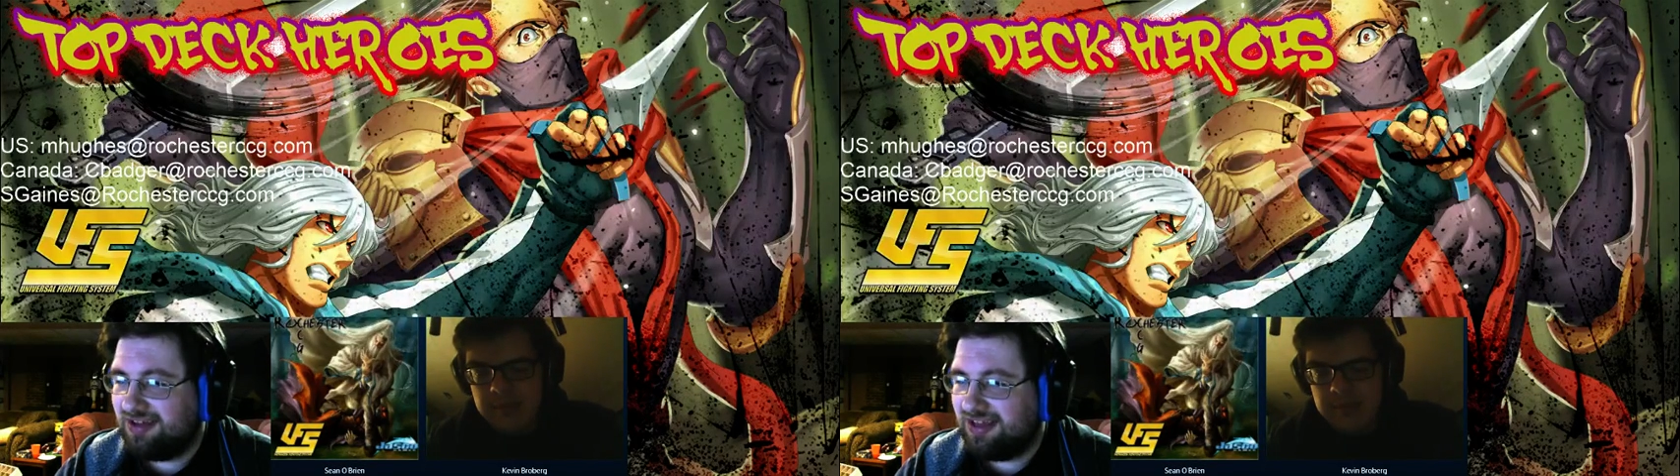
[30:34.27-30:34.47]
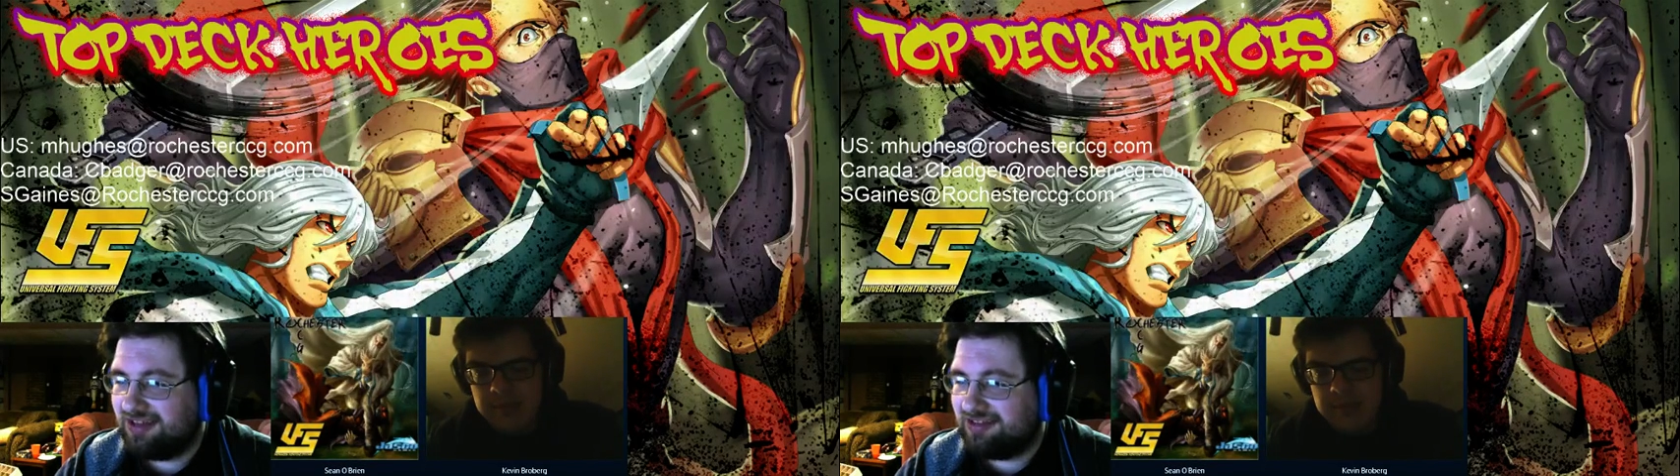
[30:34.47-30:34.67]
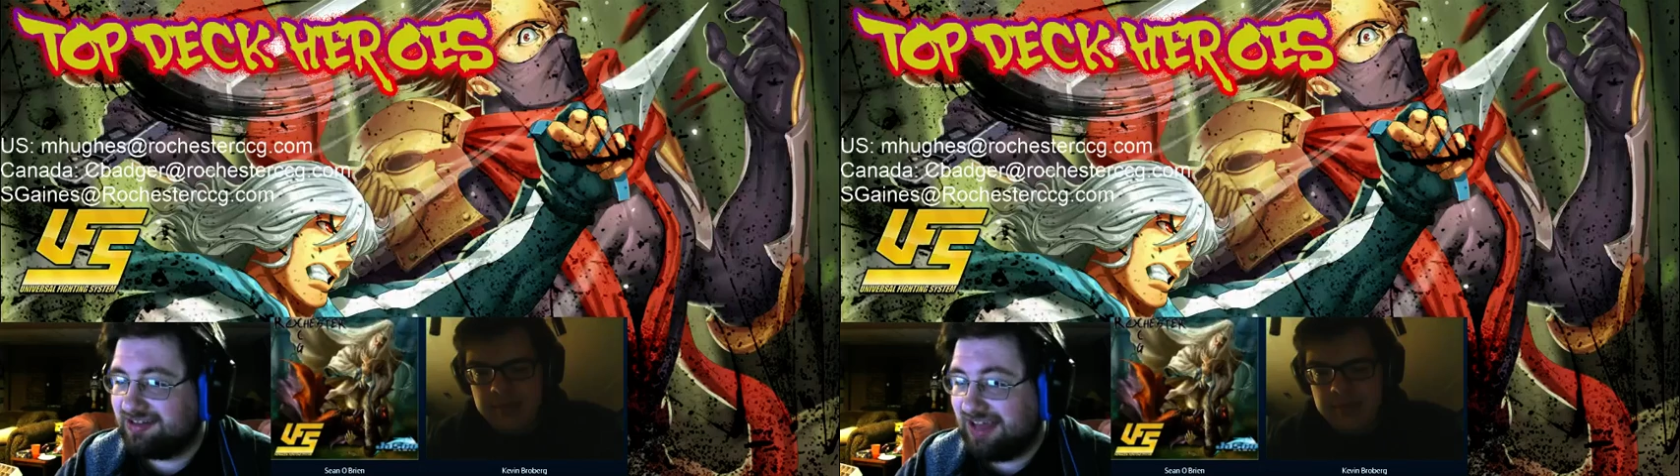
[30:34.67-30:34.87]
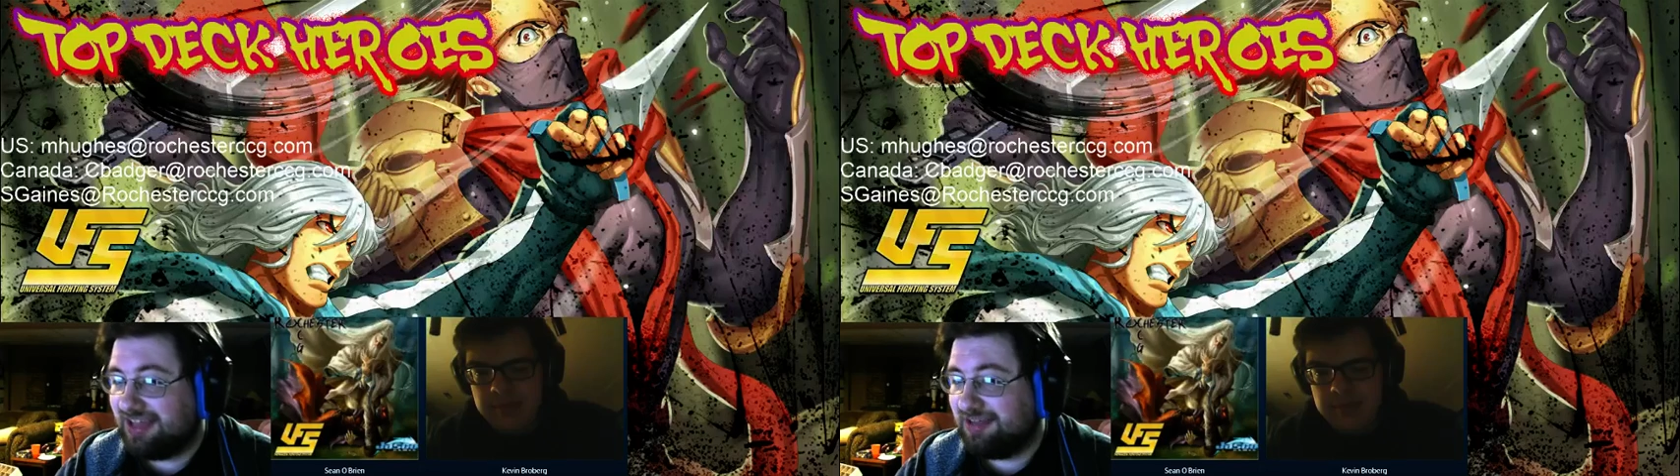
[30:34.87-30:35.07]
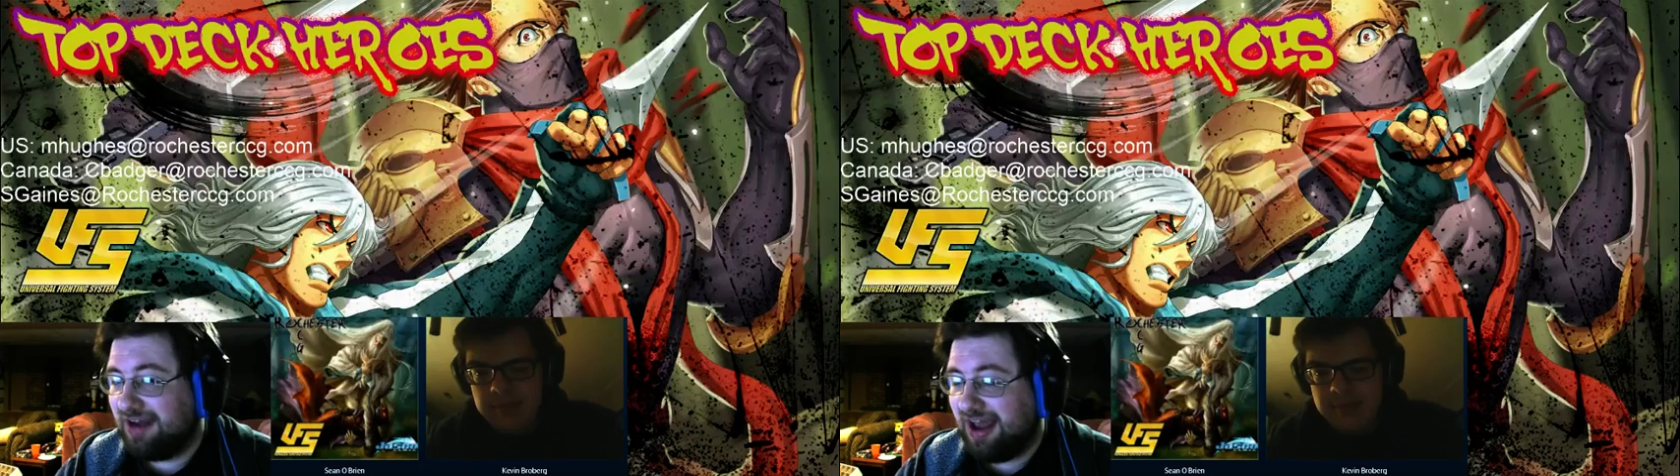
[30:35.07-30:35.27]
and that's
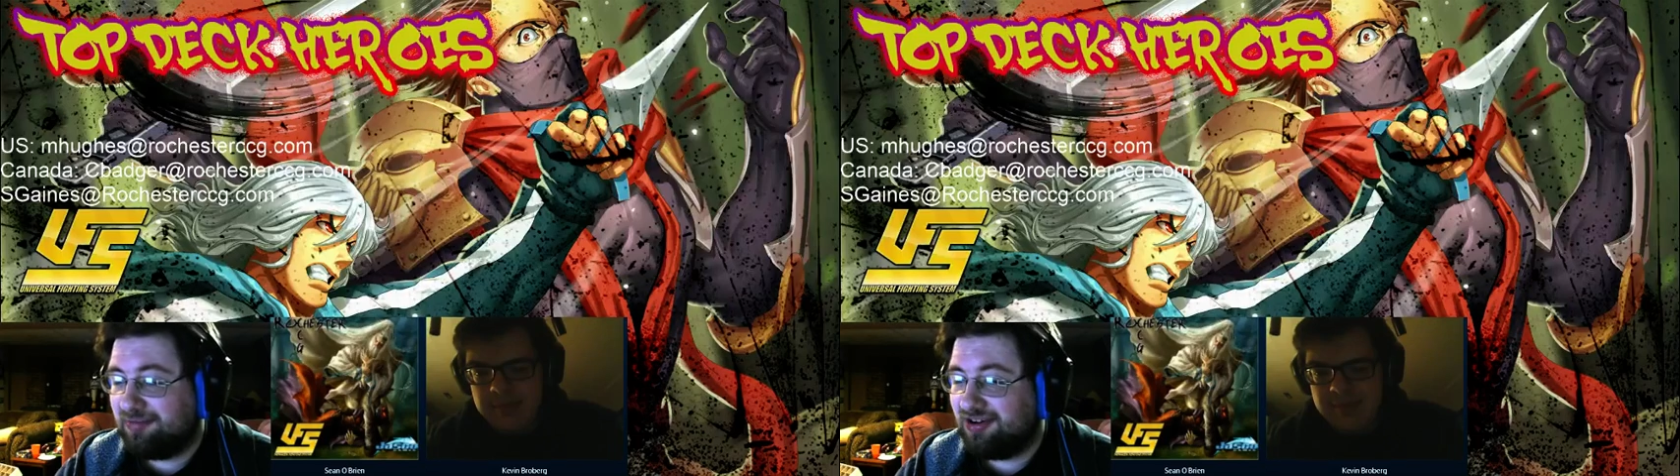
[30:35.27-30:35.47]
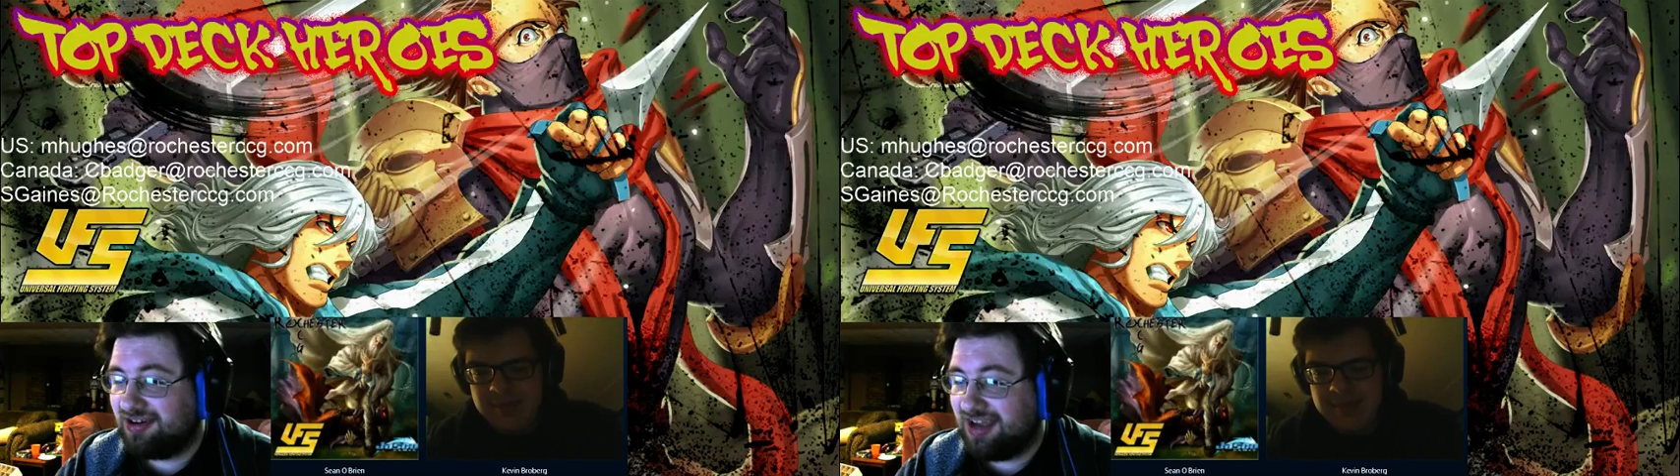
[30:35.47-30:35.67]
exactly what happened on